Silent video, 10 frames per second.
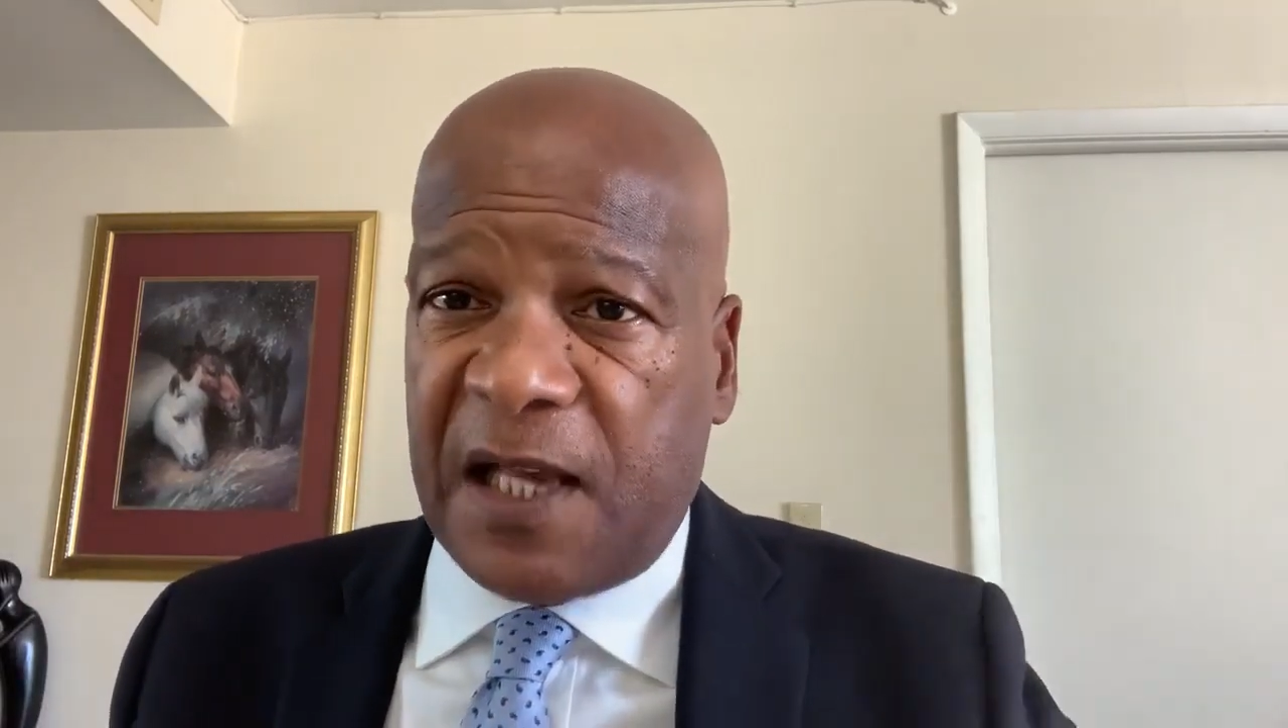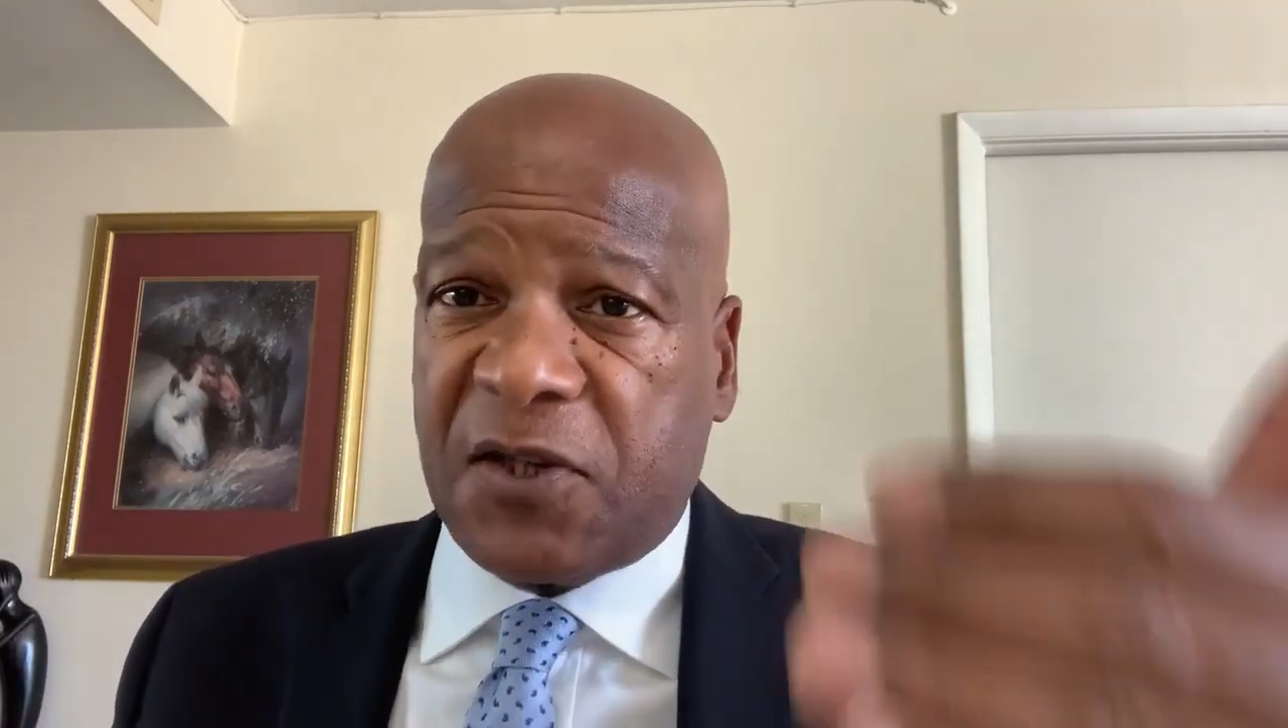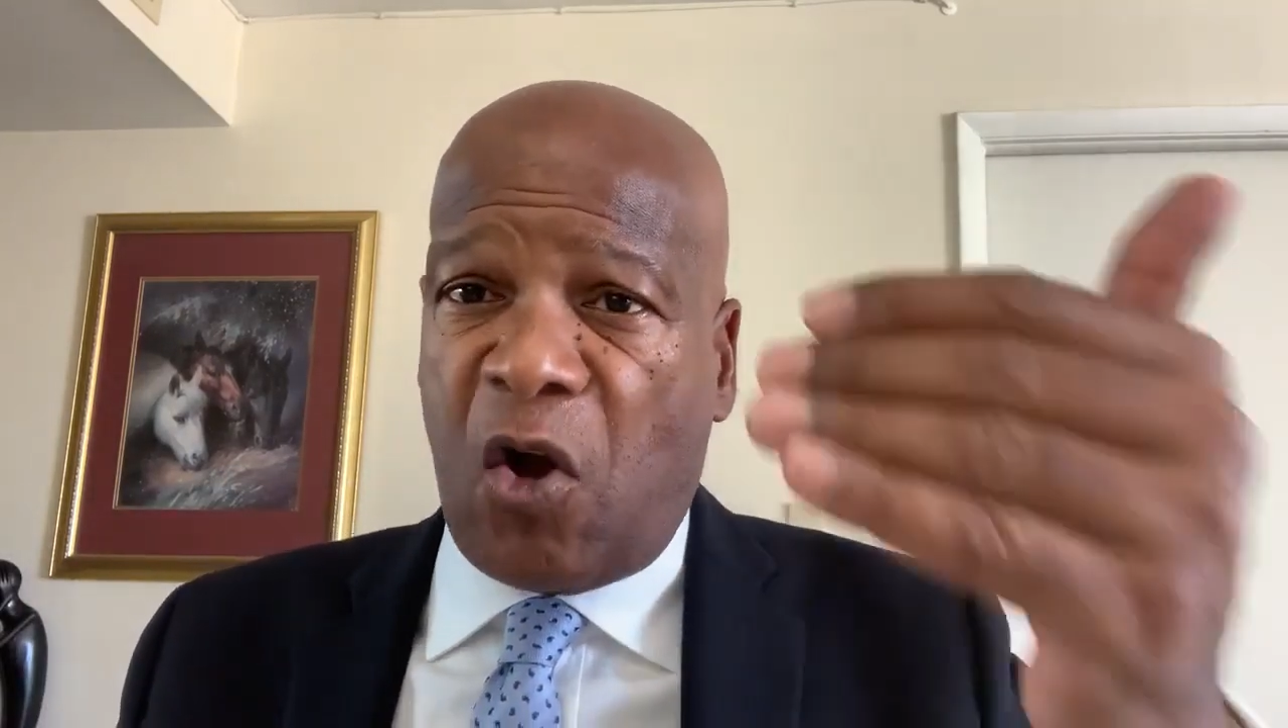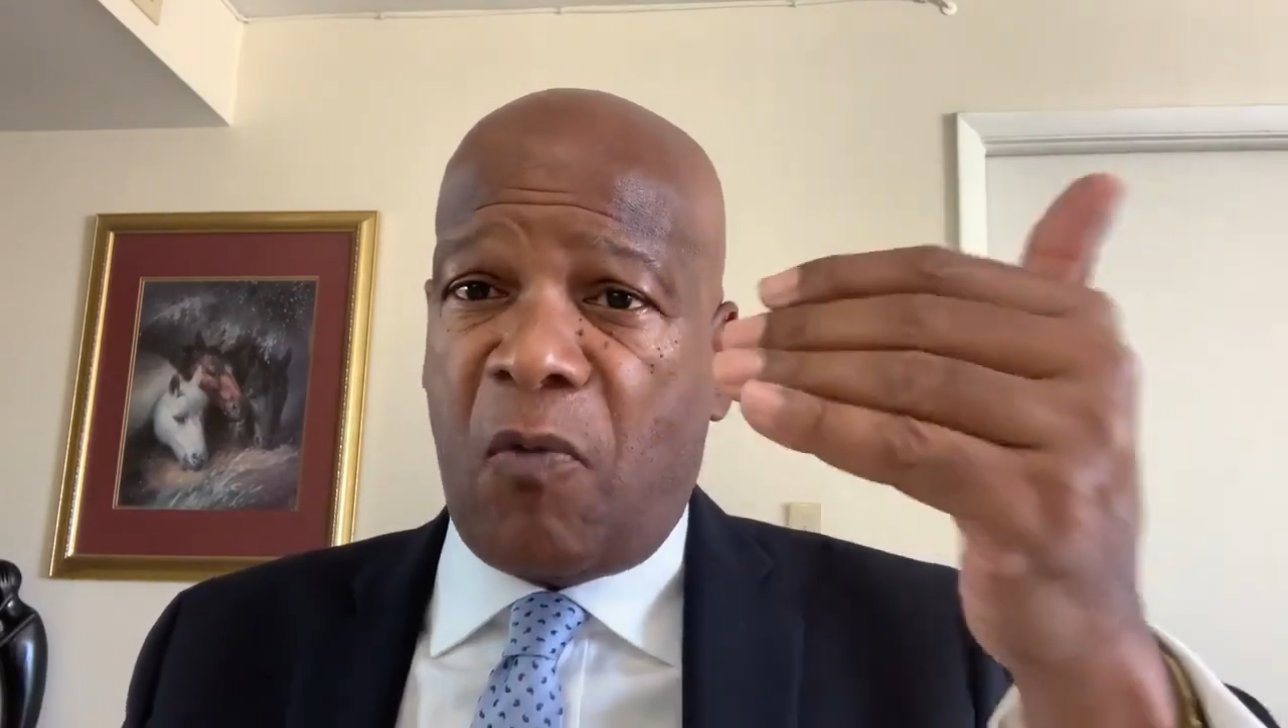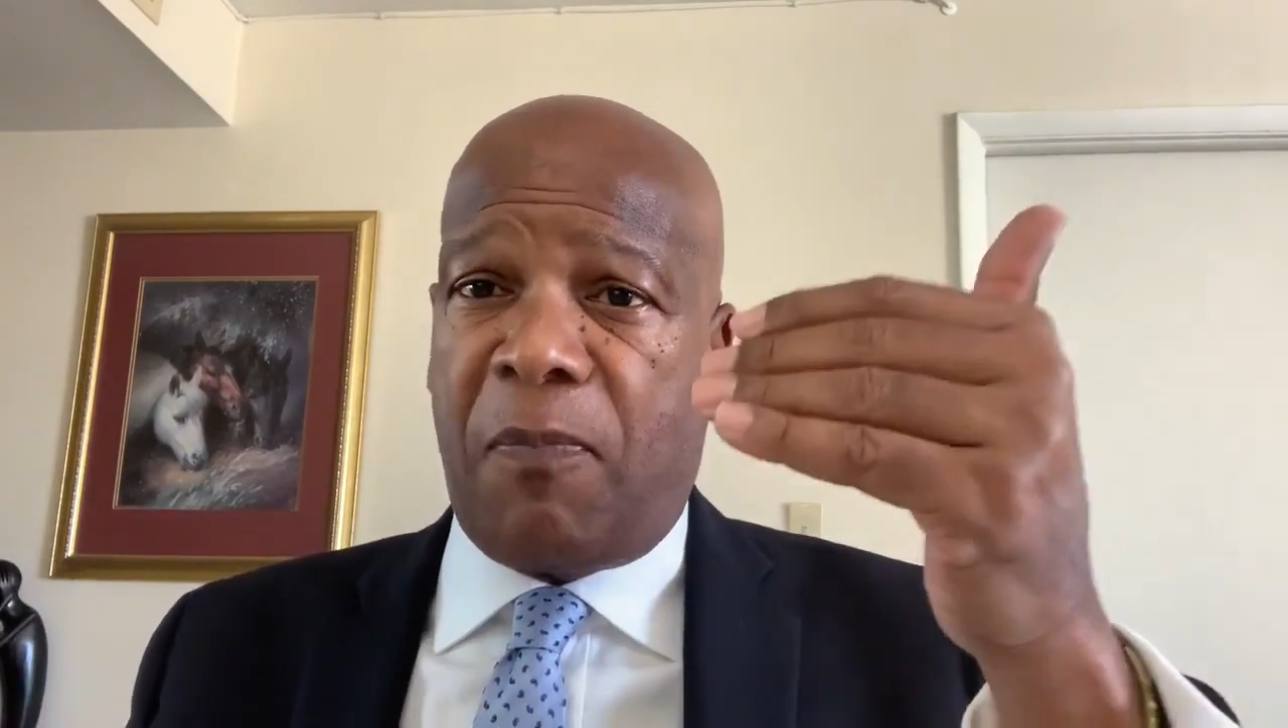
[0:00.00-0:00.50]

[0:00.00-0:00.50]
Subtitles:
let's go